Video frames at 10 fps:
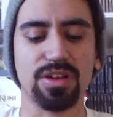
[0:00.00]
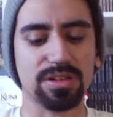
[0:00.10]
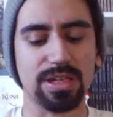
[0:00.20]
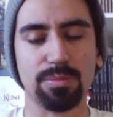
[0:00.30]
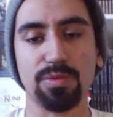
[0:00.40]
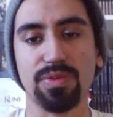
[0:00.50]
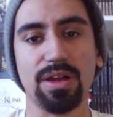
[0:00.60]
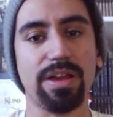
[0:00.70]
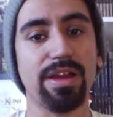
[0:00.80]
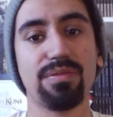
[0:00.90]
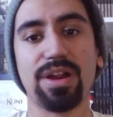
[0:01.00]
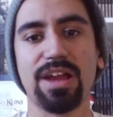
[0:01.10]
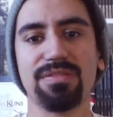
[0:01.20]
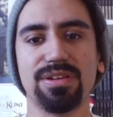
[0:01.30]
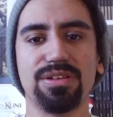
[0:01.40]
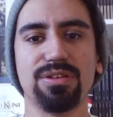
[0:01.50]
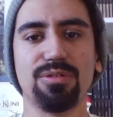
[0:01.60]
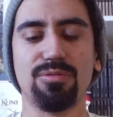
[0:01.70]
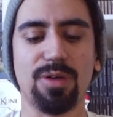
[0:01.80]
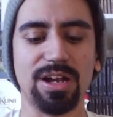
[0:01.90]
hooked up without ever having to deal
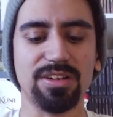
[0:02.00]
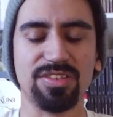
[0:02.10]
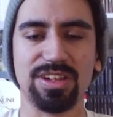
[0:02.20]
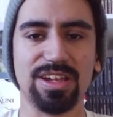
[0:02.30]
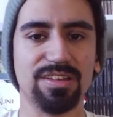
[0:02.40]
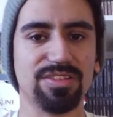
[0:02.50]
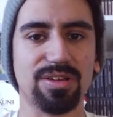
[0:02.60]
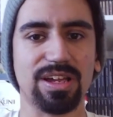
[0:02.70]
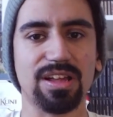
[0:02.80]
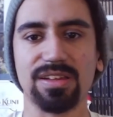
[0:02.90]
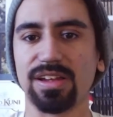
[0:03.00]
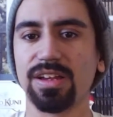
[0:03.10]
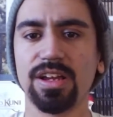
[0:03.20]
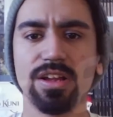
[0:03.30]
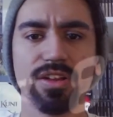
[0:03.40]
with wires again. So I got like